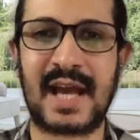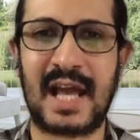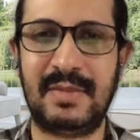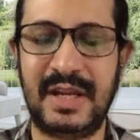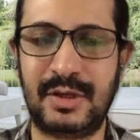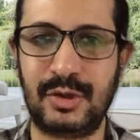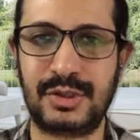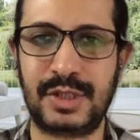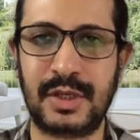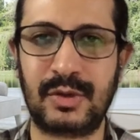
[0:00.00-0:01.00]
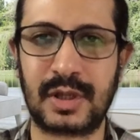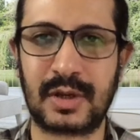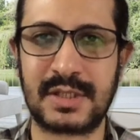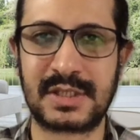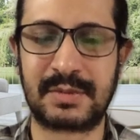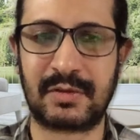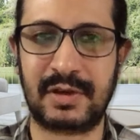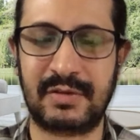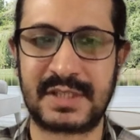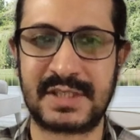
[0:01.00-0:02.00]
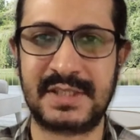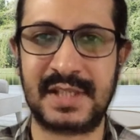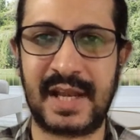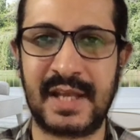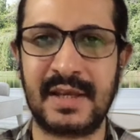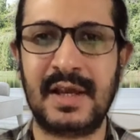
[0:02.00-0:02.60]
I'll be introducing you to the concept of reverse engineering.